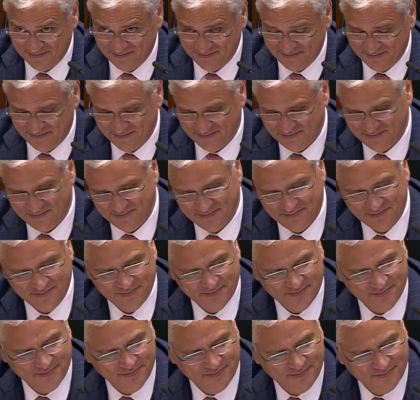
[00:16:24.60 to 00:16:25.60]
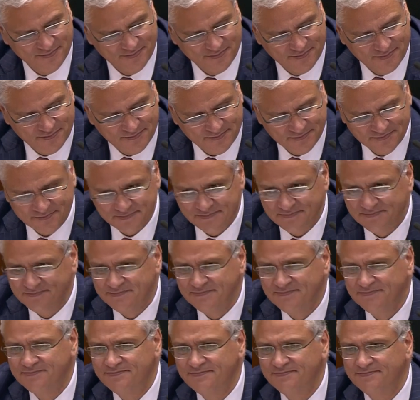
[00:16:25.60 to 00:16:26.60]
Thank you, President. Dear
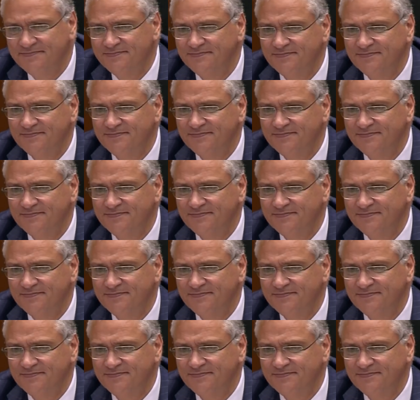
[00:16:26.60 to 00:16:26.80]
Commissioner